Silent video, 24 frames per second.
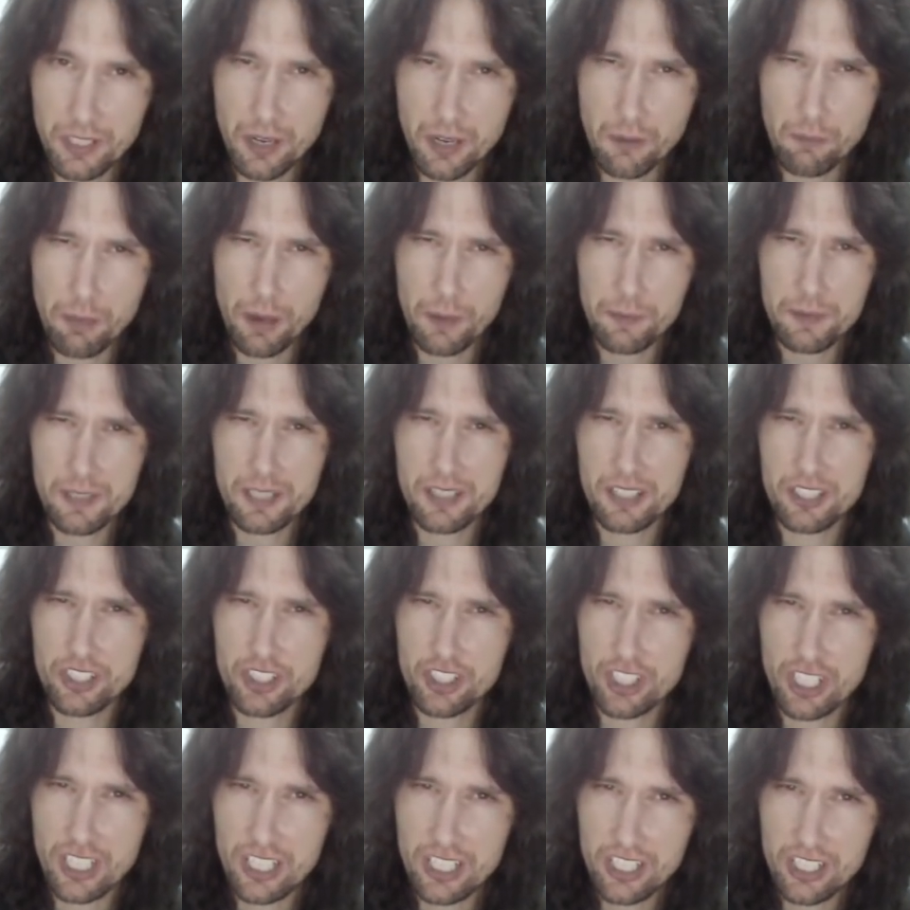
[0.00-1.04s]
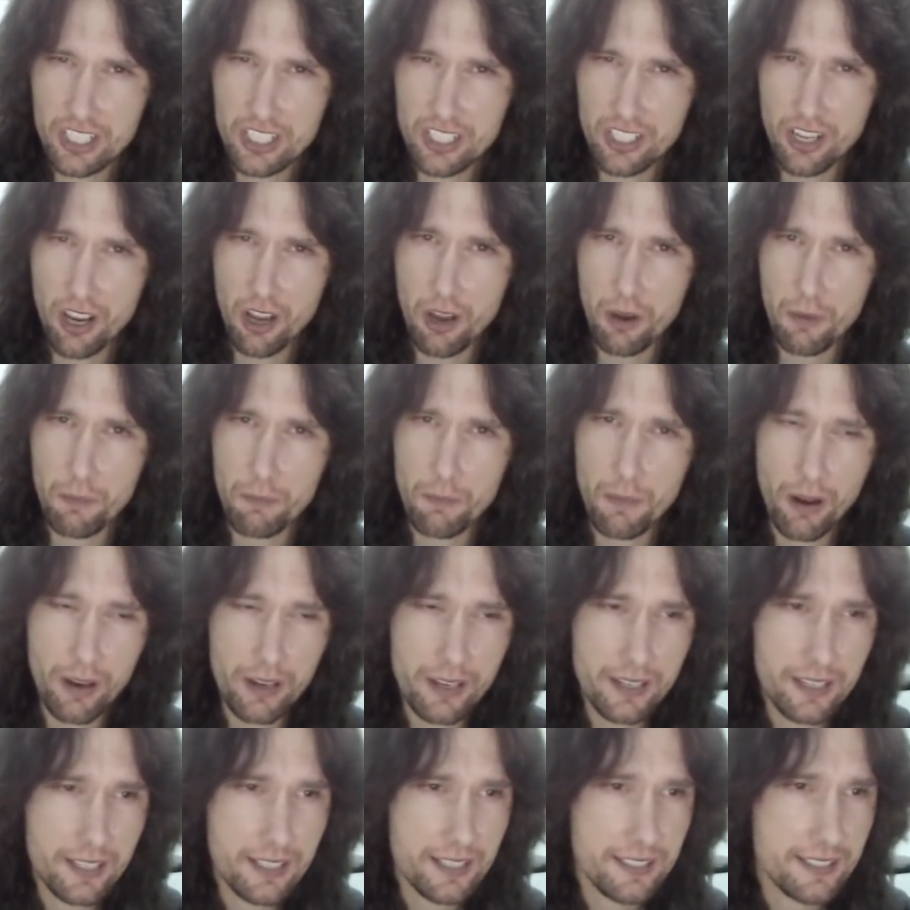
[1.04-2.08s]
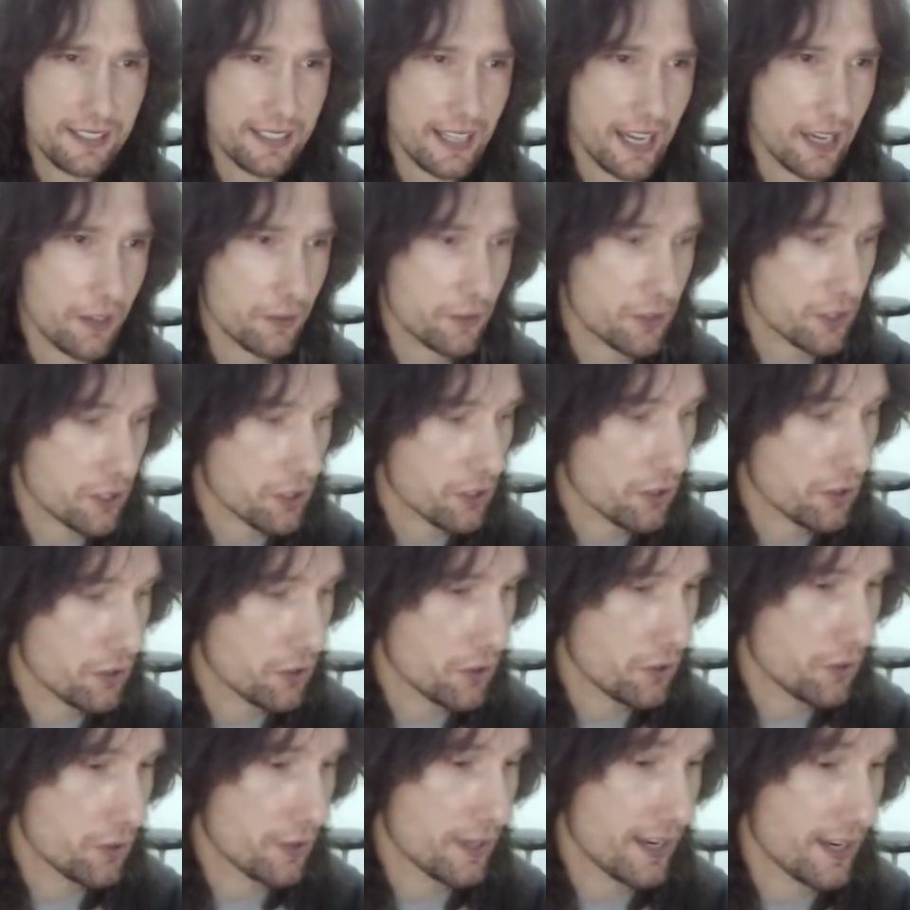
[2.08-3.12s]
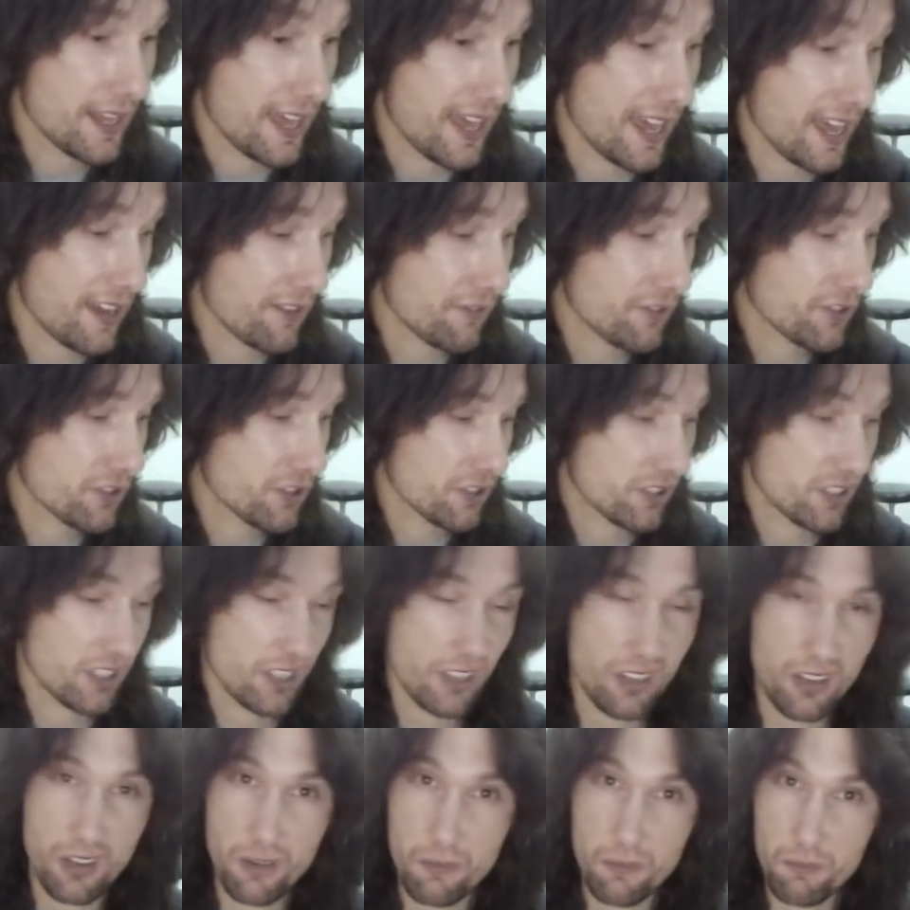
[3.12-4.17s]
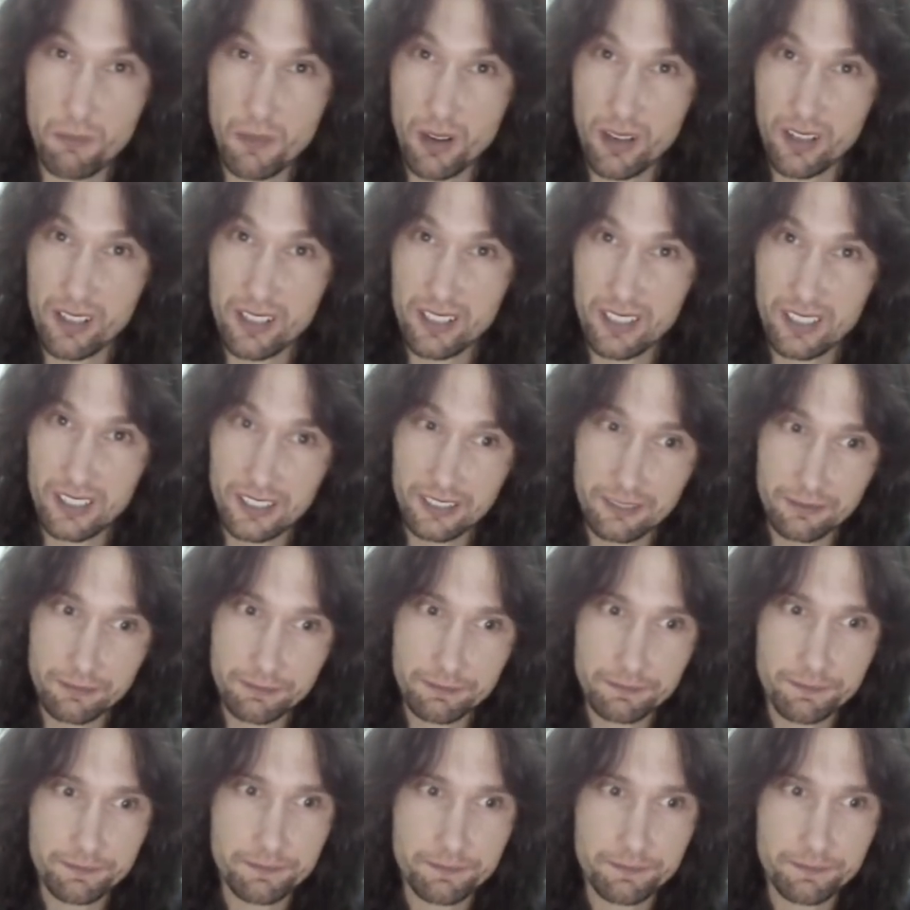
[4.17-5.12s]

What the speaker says: jump up to the G sharp minor, down to an F sharp minor.